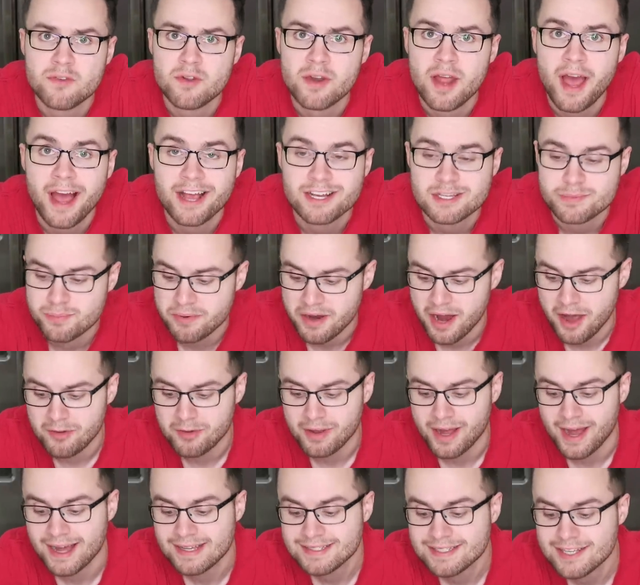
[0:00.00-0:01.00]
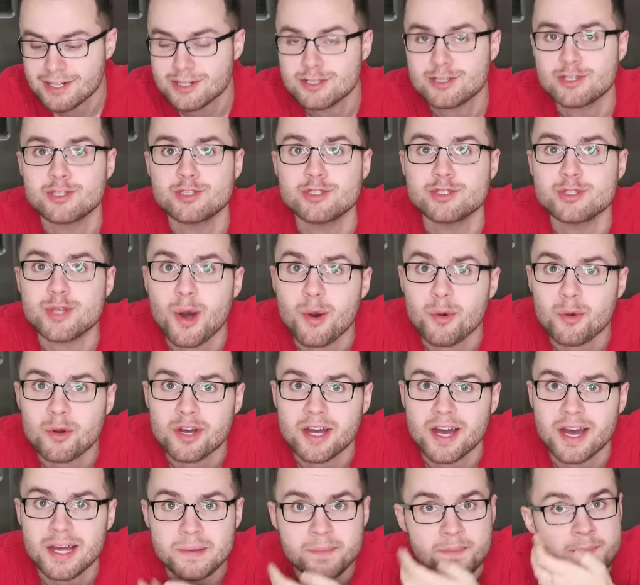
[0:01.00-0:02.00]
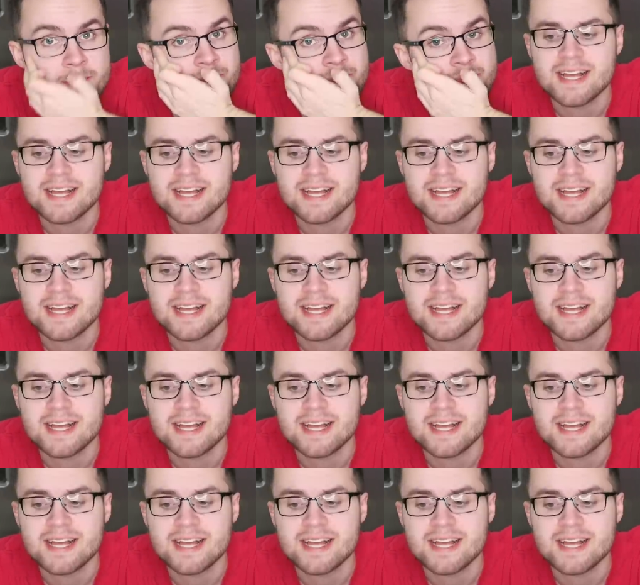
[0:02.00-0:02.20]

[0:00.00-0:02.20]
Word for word: food hash brown, guys. That is so good.